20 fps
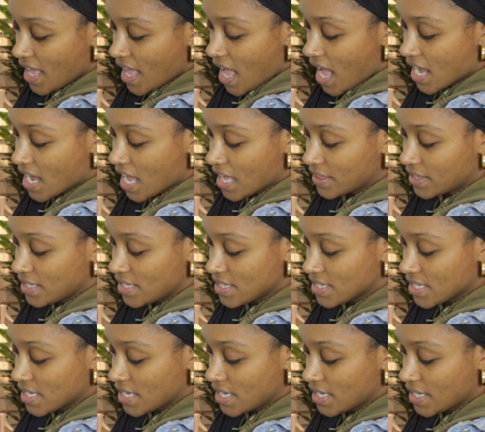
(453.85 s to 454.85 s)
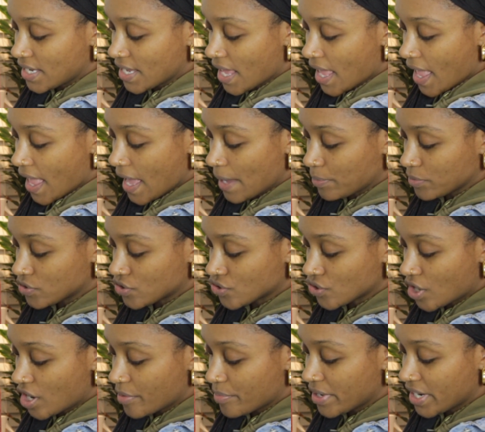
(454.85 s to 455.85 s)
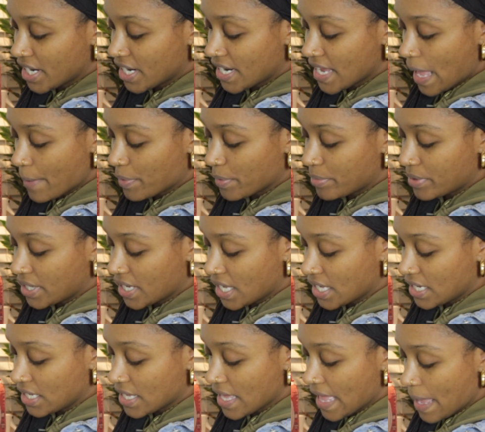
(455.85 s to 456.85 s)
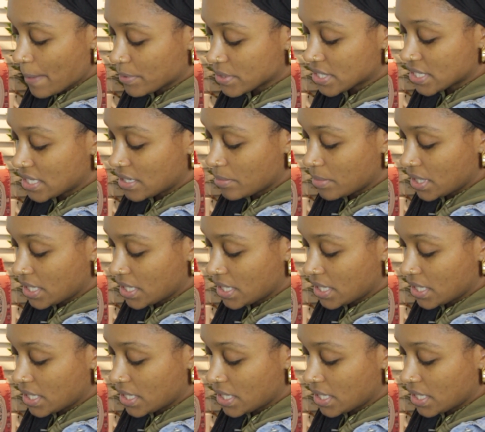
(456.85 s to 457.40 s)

I got these in apple strawberry, apple banana, apple cinnamon,